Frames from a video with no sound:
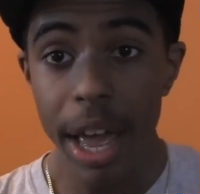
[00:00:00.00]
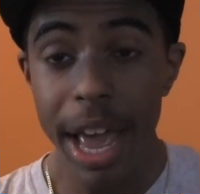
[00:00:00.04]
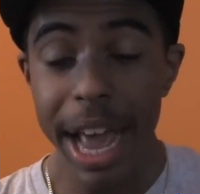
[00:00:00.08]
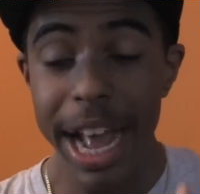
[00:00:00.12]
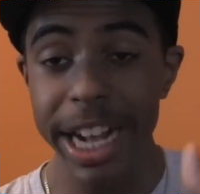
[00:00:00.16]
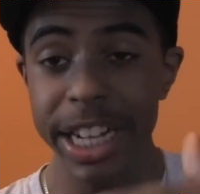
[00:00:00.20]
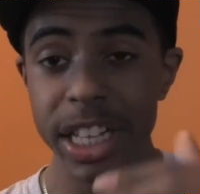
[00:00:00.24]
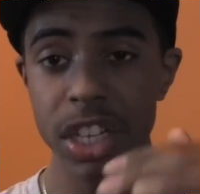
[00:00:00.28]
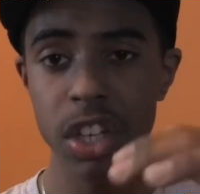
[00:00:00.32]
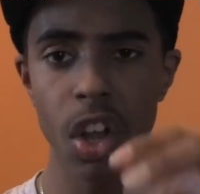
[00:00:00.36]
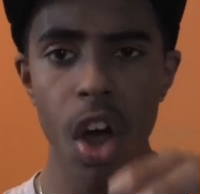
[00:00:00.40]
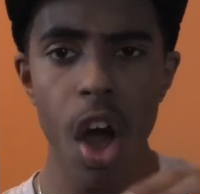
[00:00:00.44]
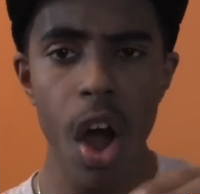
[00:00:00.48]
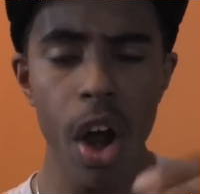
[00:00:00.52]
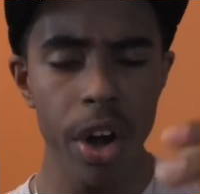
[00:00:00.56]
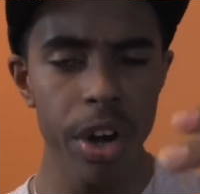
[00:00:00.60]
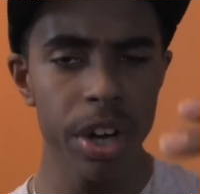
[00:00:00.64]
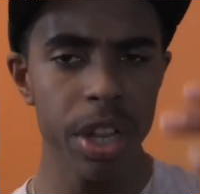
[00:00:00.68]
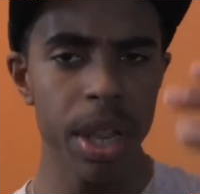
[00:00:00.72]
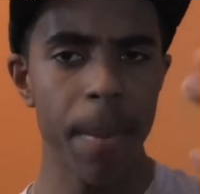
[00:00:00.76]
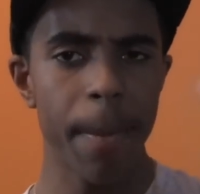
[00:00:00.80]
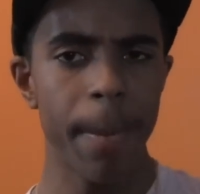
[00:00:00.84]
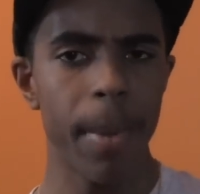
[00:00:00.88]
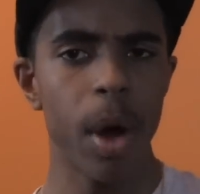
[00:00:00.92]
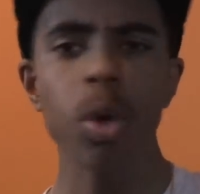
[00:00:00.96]
It's
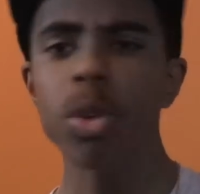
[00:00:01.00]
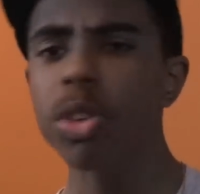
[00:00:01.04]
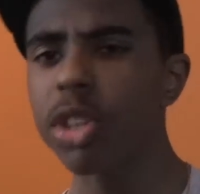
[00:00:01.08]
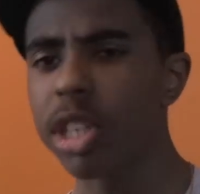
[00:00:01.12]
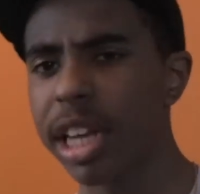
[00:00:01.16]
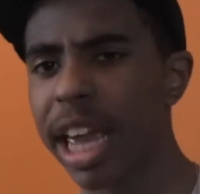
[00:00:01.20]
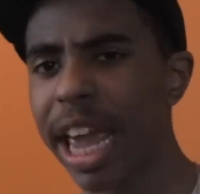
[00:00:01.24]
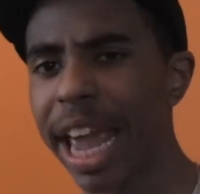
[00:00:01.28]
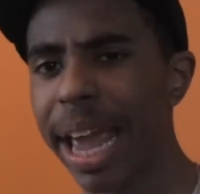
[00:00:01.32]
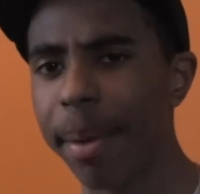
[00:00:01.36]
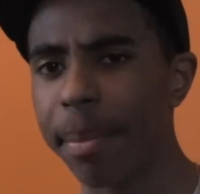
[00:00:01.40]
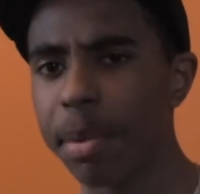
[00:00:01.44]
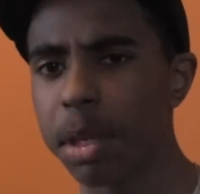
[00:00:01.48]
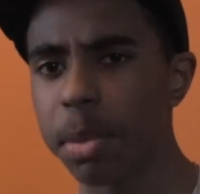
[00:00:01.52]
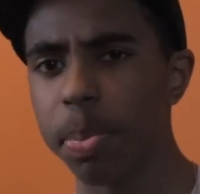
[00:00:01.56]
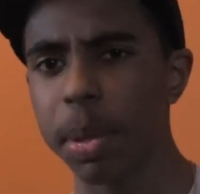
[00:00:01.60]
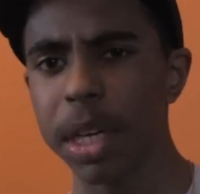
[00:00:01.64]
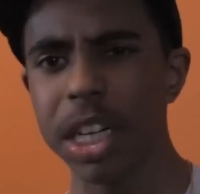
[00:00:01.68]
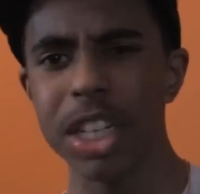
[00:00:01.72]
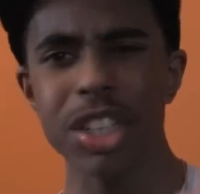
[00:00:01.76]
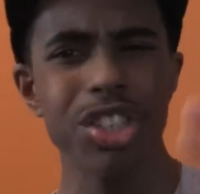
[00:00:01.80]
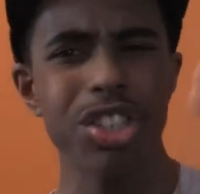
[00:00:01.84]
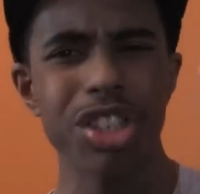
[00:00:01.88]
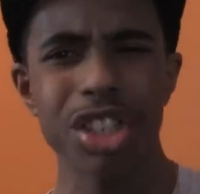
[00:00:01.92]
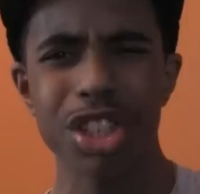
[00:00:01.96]
longer than most games,
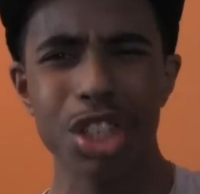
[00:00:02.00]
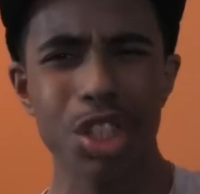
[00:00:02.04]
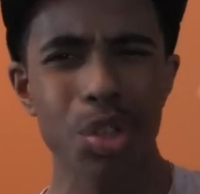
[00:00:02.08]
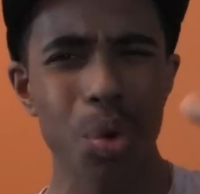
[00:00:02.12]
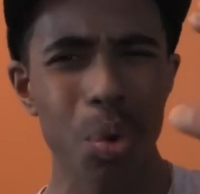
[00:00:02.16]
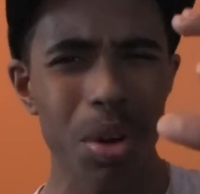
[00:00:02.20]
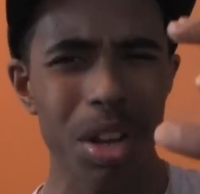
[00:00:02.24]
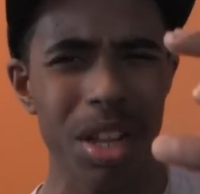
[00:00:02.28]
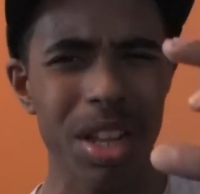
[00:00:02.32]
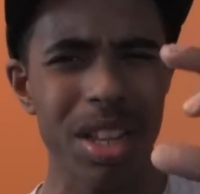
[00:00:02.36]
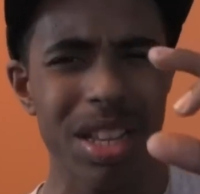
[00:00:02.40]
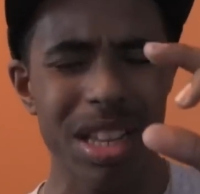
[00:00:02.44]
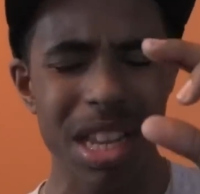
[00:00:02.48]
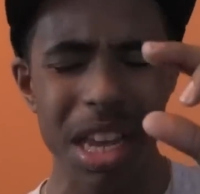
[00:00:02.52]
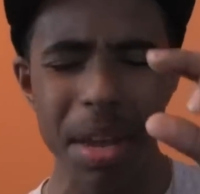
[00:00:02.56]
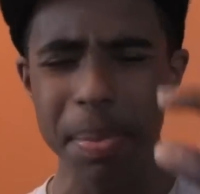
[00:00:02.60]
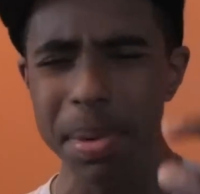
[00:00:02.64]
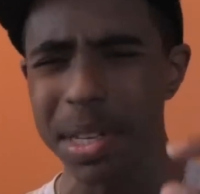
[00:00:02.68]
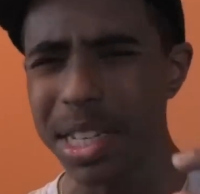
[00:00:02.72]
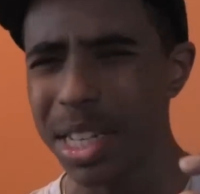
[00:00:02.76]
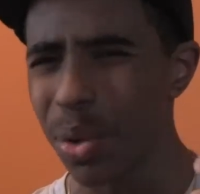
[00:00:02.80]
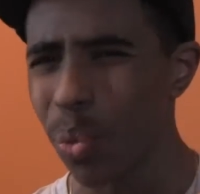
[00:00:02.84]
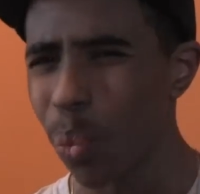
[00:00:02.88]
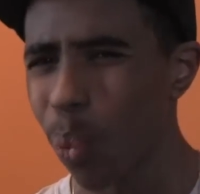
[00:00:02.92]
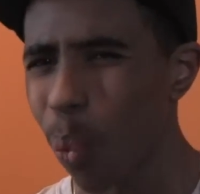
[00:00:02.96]
but it's just shorter than
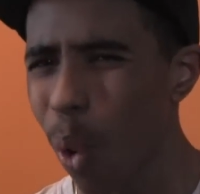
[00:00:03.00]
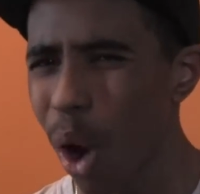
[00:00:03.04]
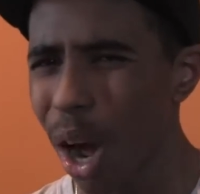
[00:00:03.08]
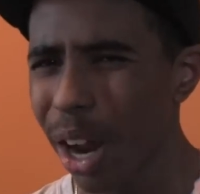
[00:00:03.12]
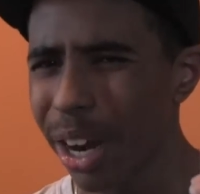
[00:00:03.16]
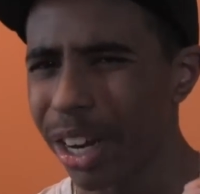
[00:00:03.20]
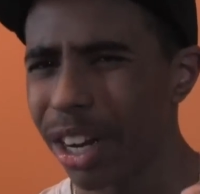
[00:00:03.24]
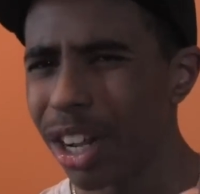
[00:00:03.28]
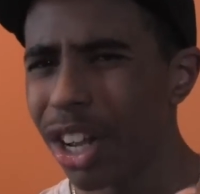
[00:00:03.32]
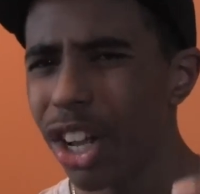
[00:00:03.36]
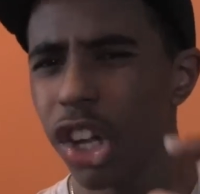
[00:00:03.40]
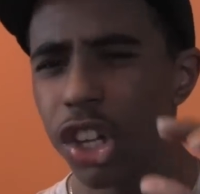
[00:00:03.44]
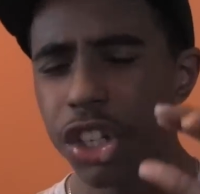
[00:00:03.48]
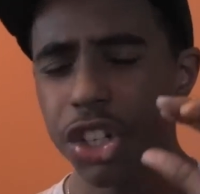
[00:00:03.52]
DBZ 1.